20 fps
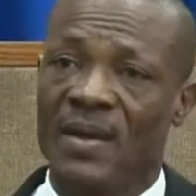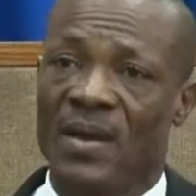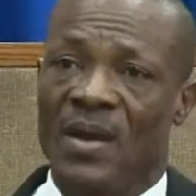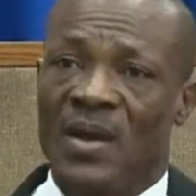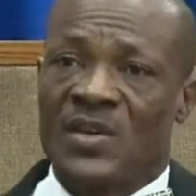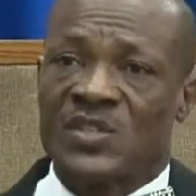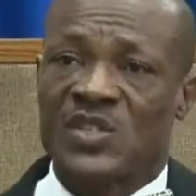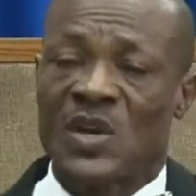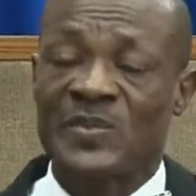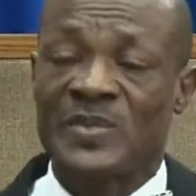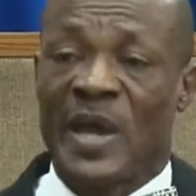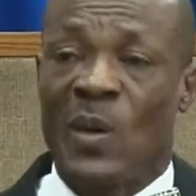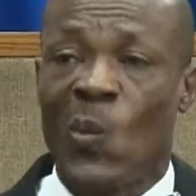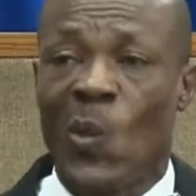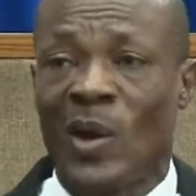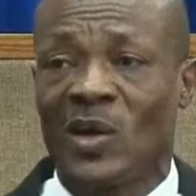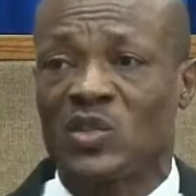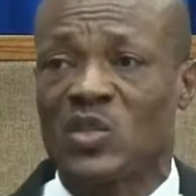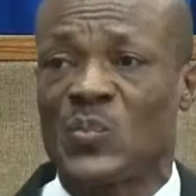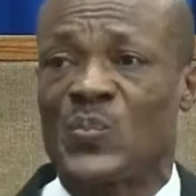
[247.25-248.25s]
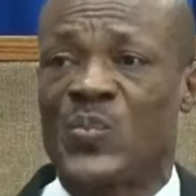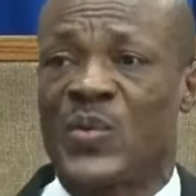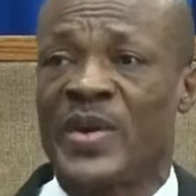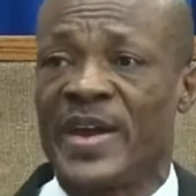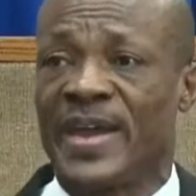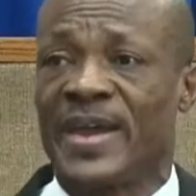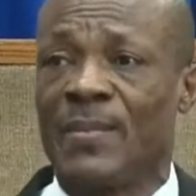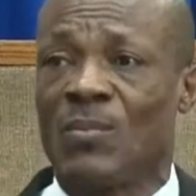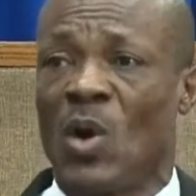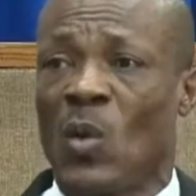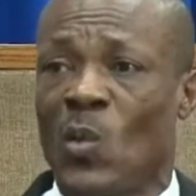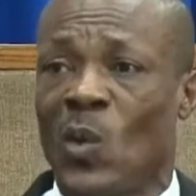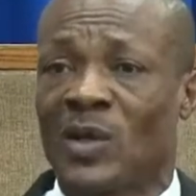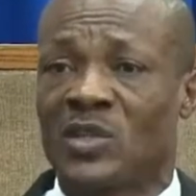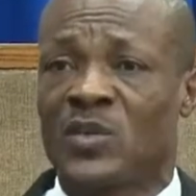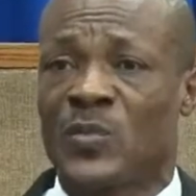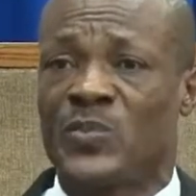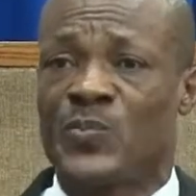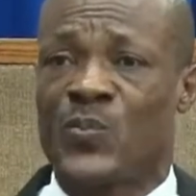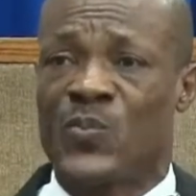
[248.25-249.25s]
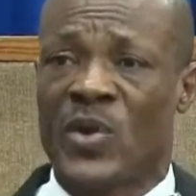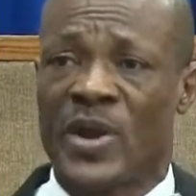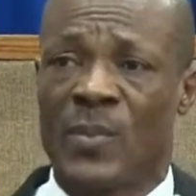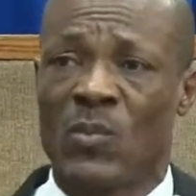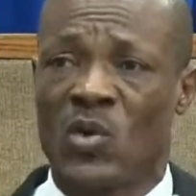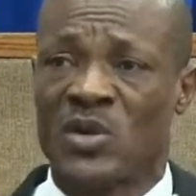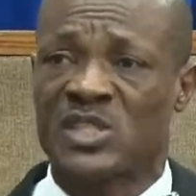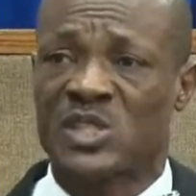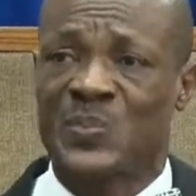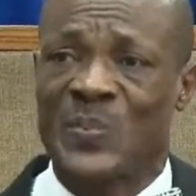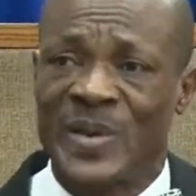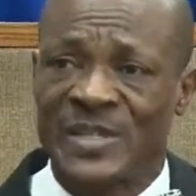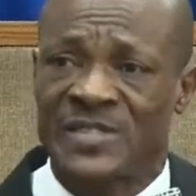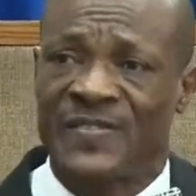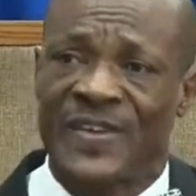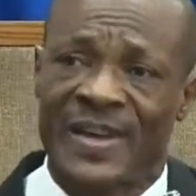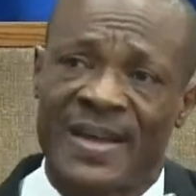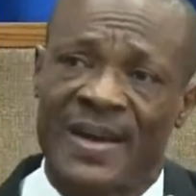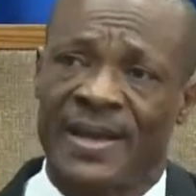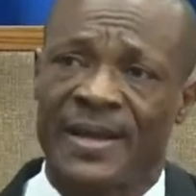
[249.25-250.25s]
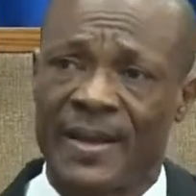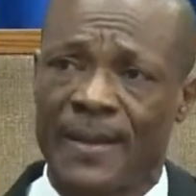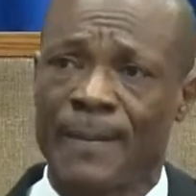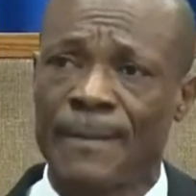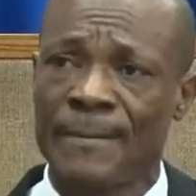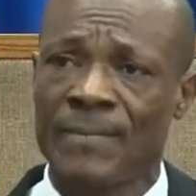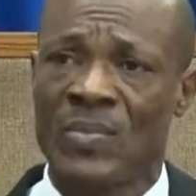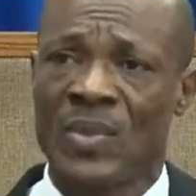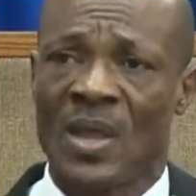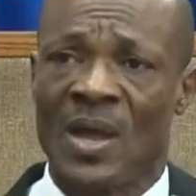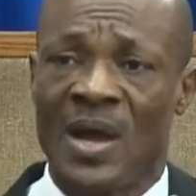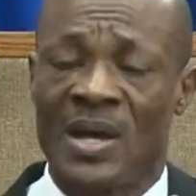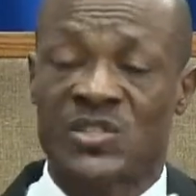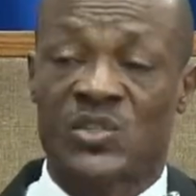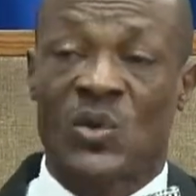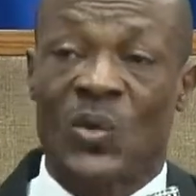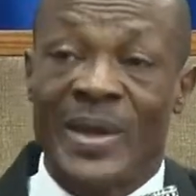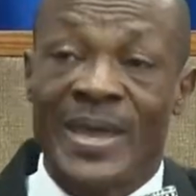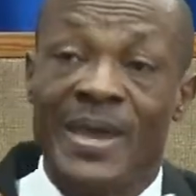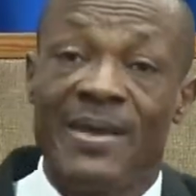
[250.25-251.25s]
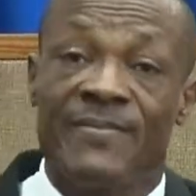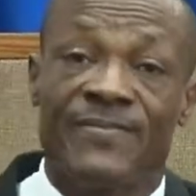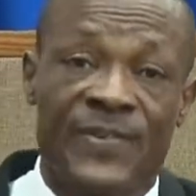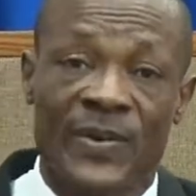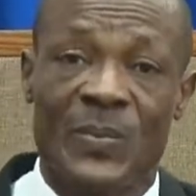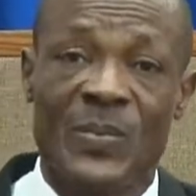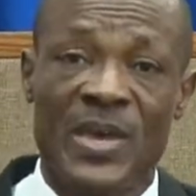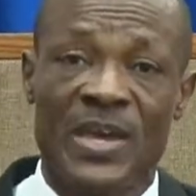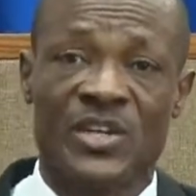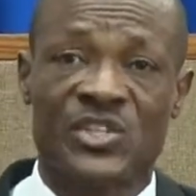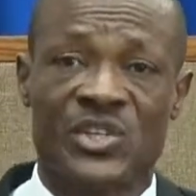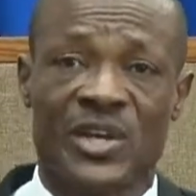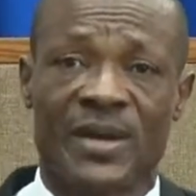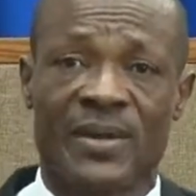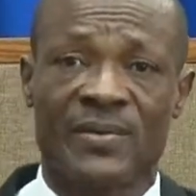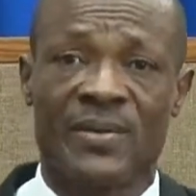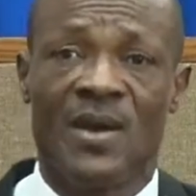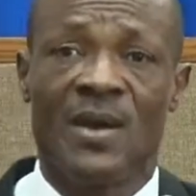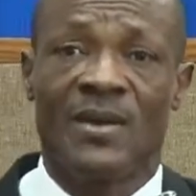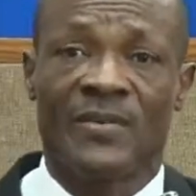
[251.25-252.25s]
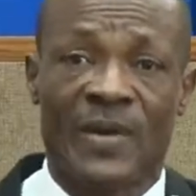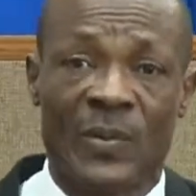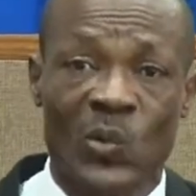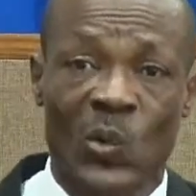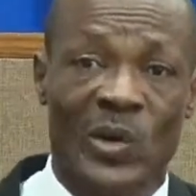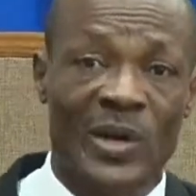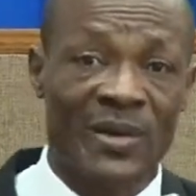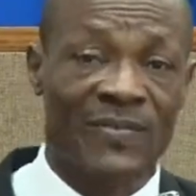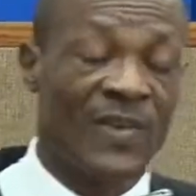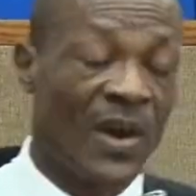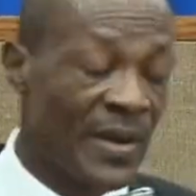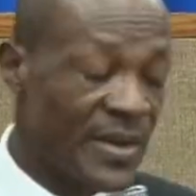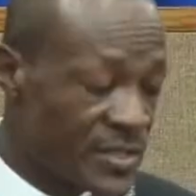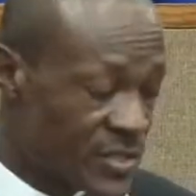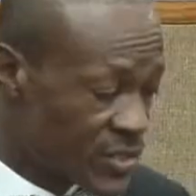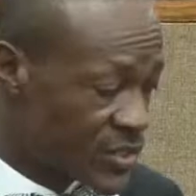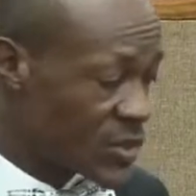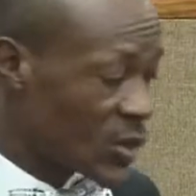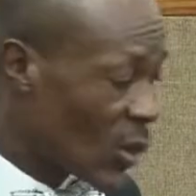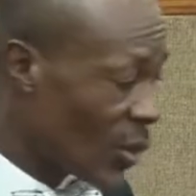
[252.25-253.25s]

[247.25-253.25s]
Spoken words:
Sometimes we want to pray, but we want to pray more specifically. And so information from the word of God is so